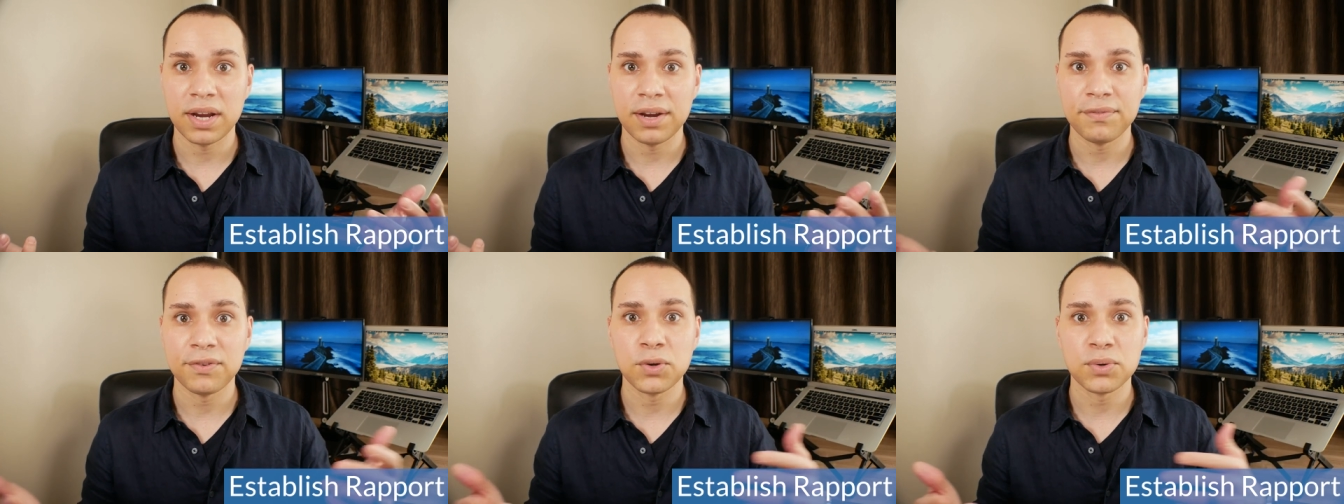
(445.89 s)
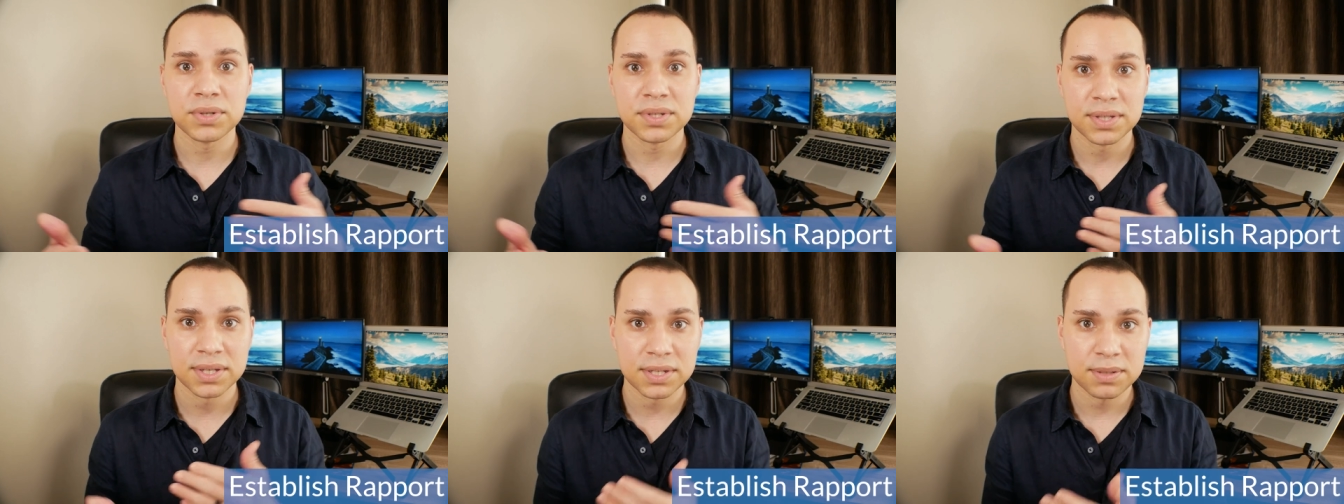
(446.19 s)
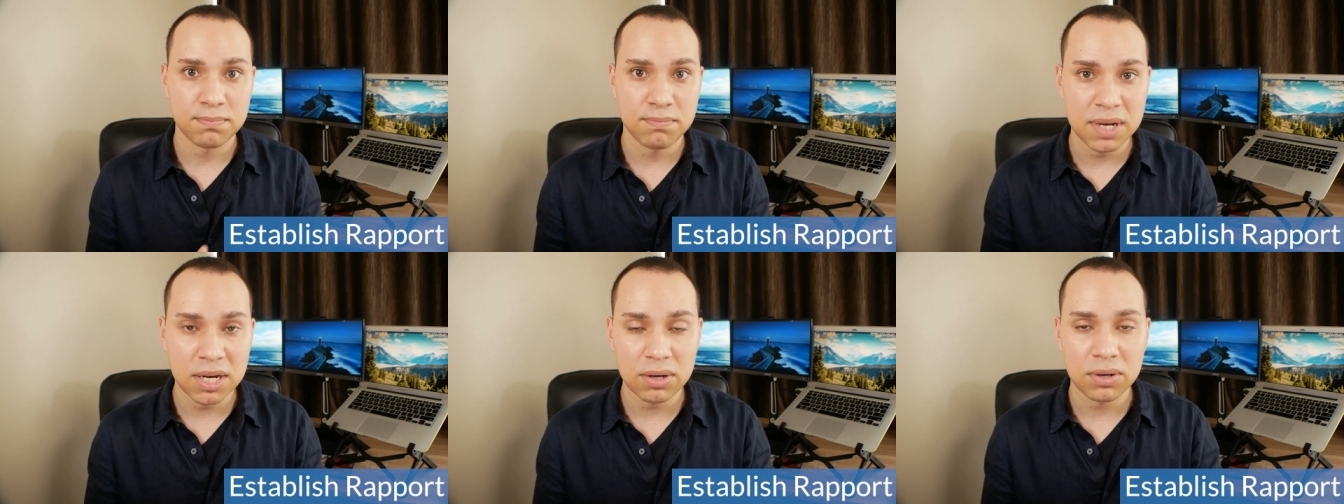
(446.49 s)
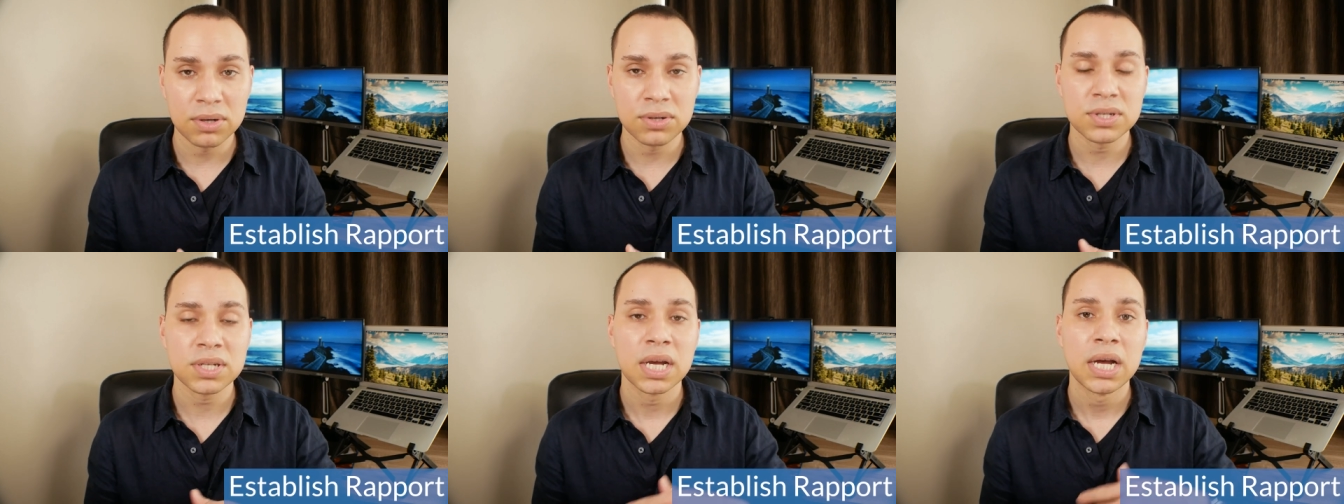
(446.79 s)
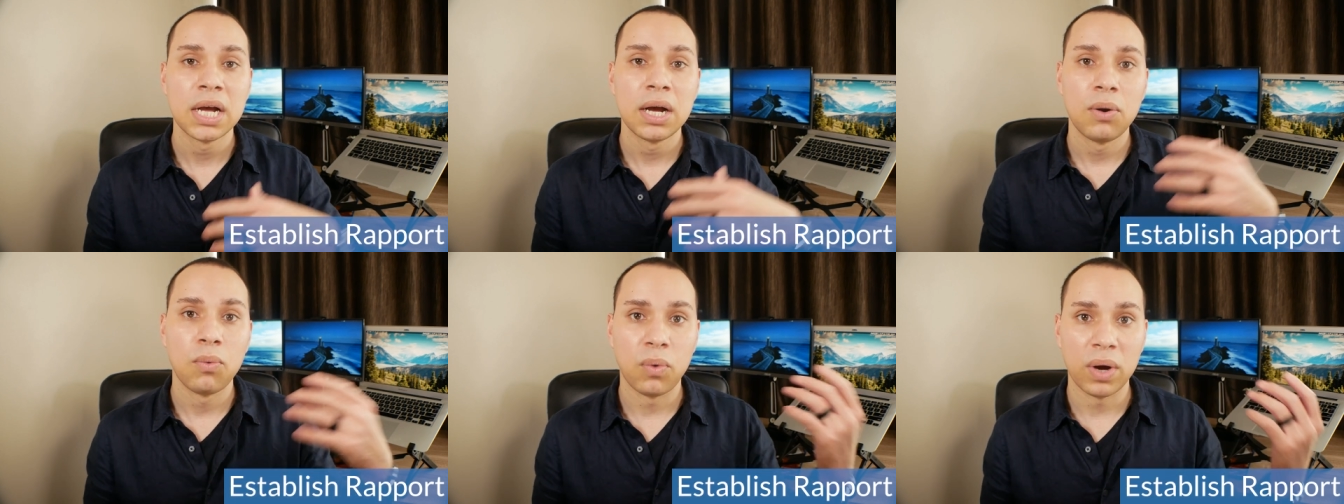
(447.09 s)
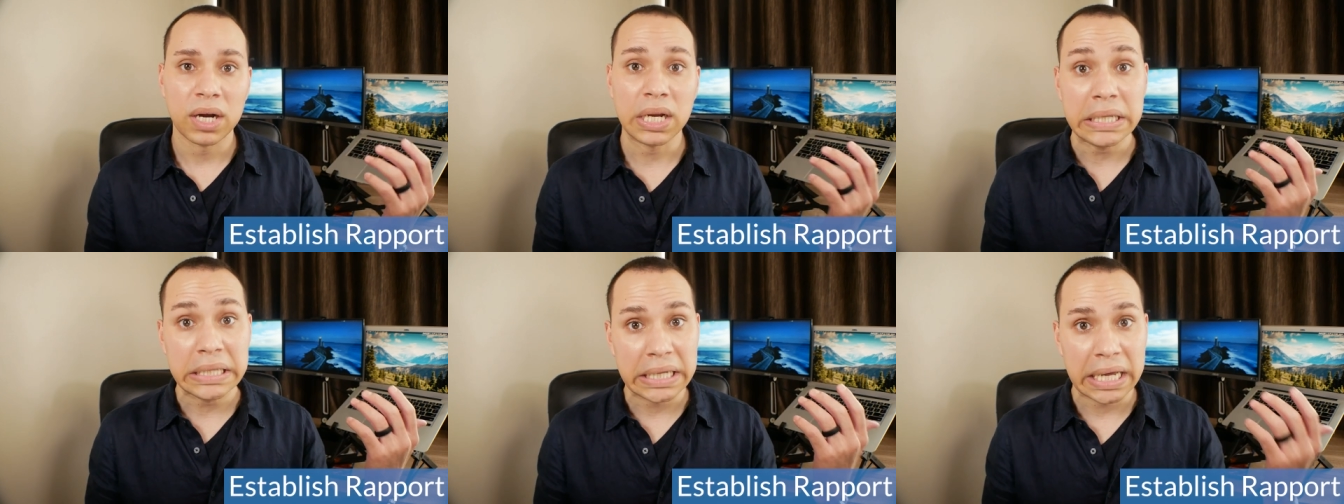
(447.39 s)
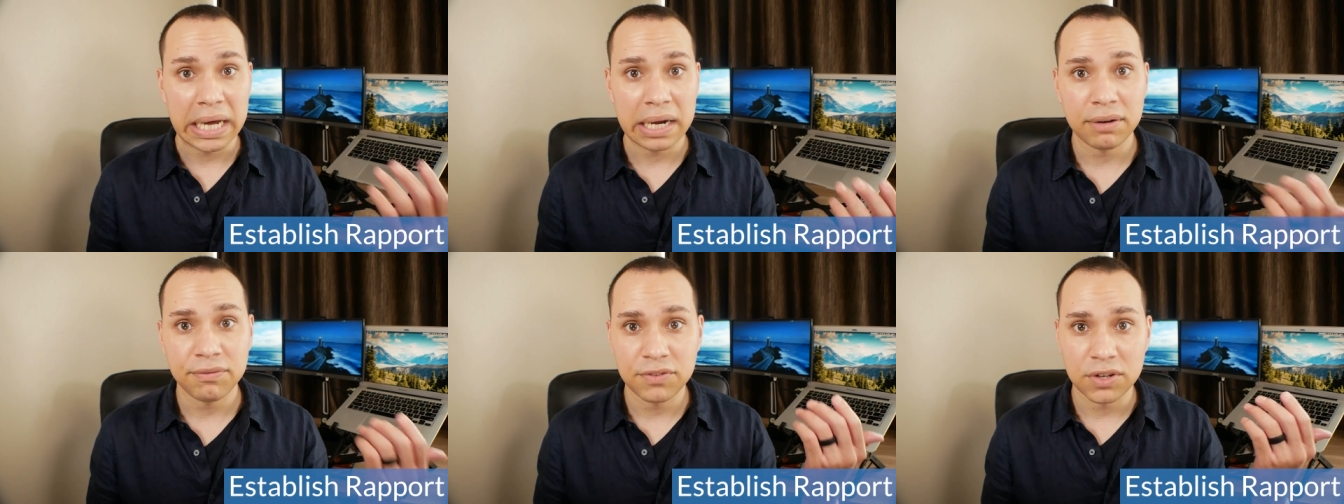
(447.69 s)
And of course, this mirrors what a
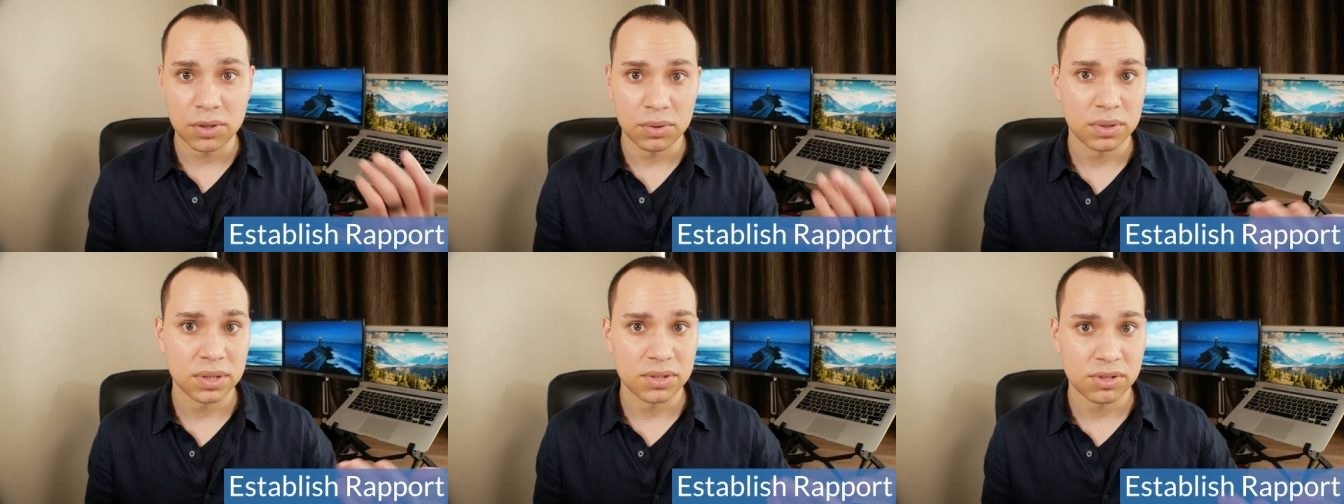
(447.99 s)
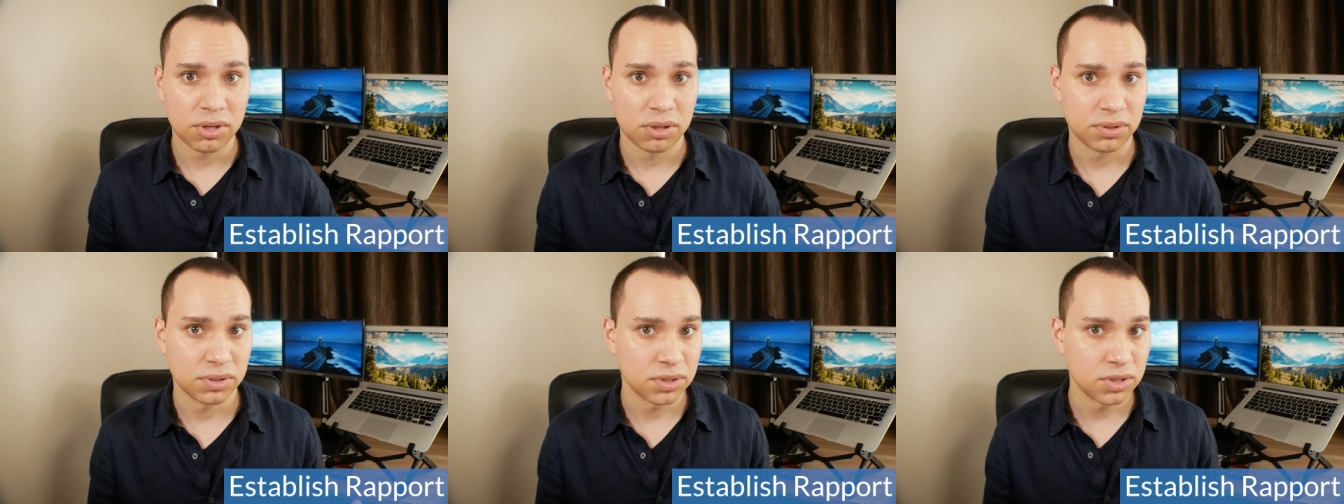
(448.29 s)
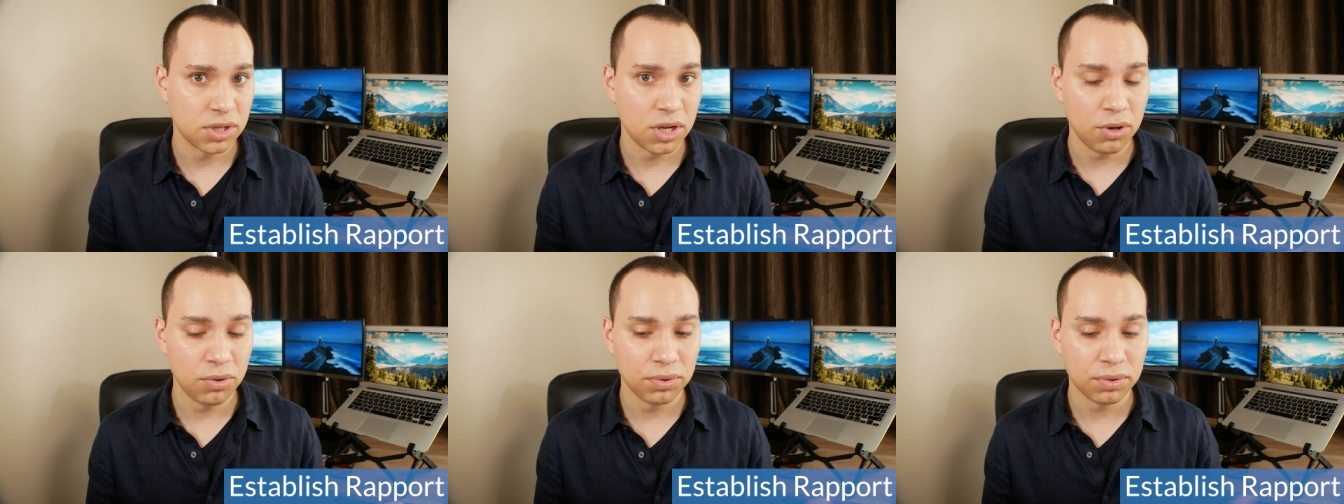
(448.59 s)
lot of new consultants go